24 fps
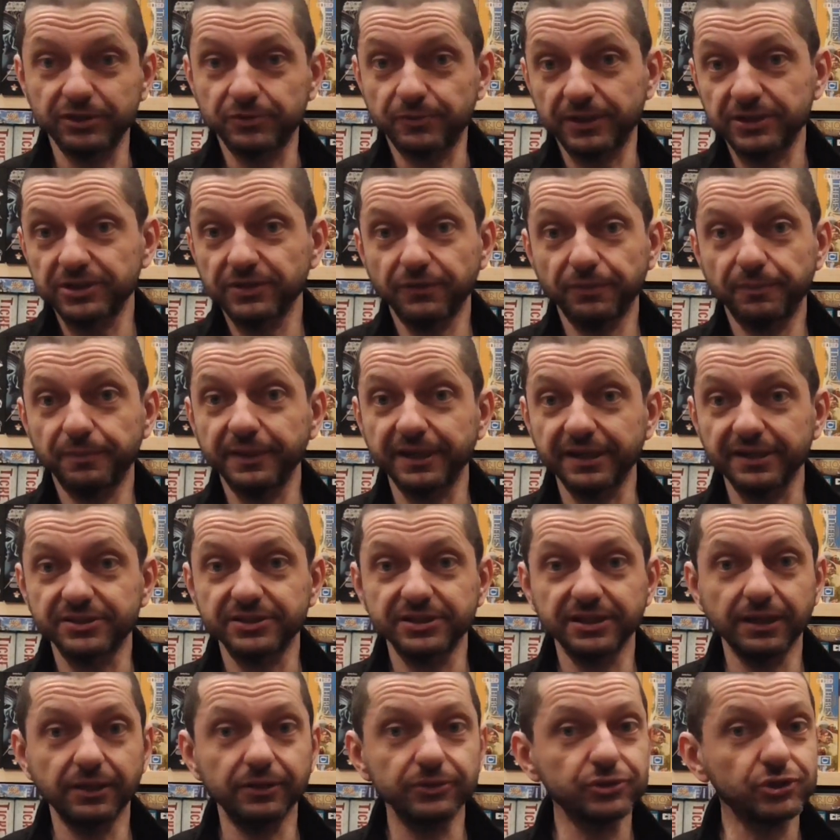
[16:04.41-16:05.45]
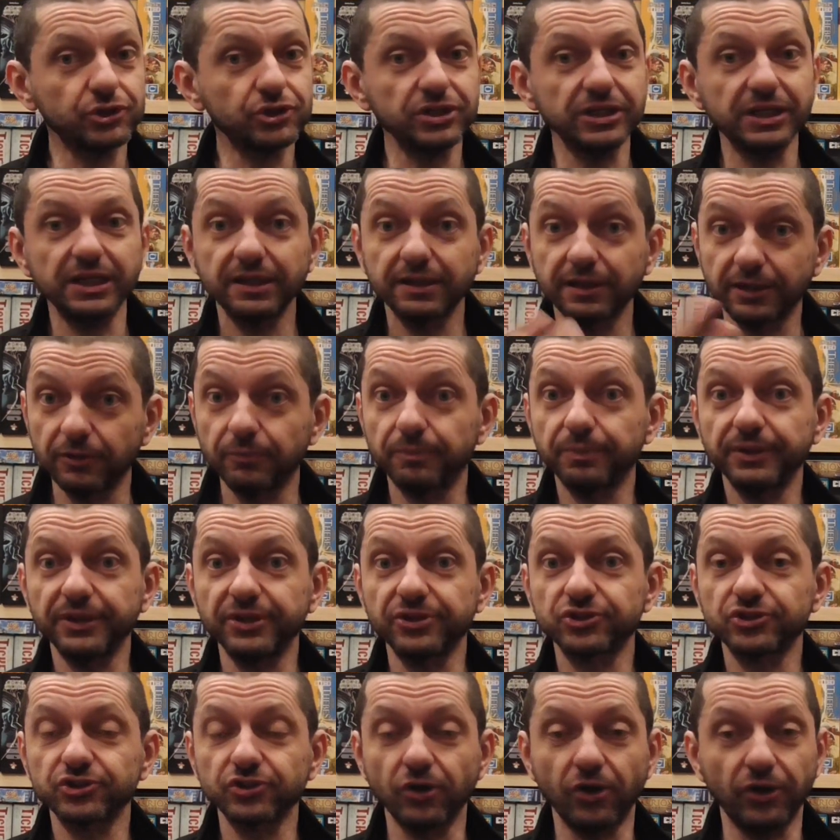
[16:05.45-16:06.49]
especially if you're playing a single sheet and you play
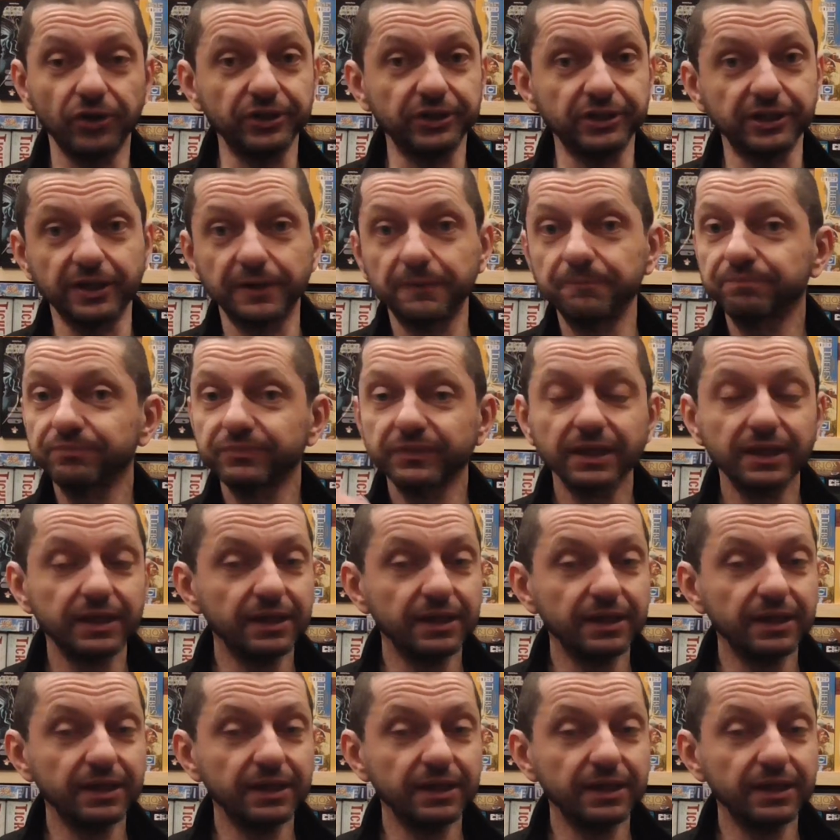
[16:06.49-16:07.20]
solitaire